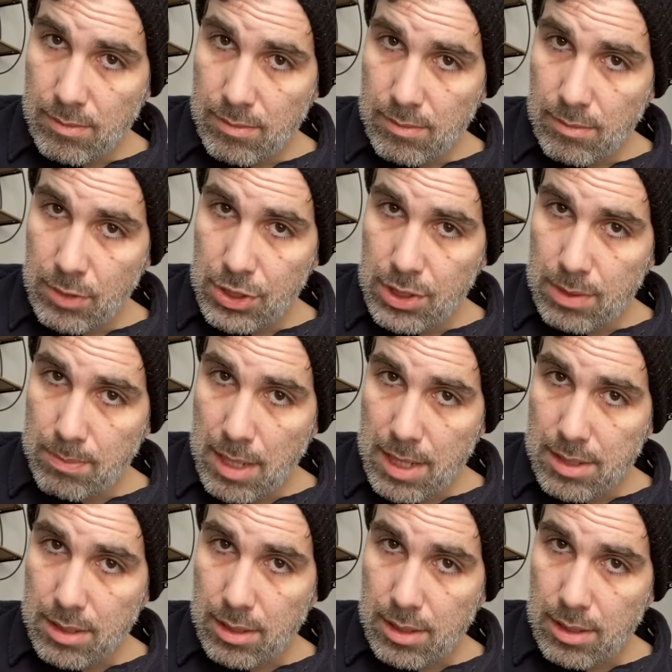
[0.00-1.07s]
which is
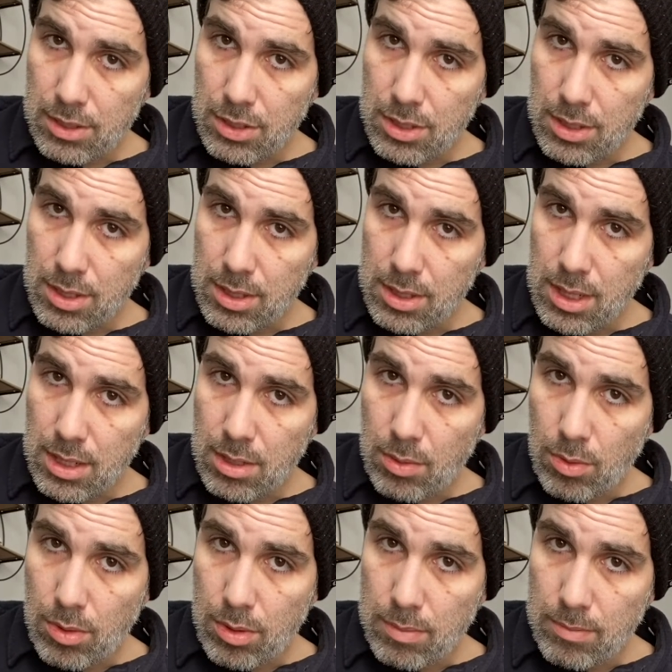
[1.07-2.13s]
basically, it's just a D
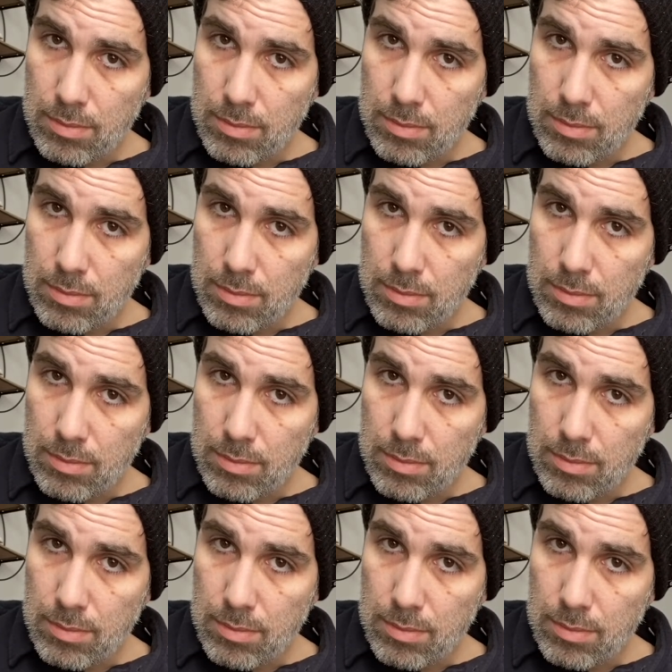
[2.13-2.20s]
chord.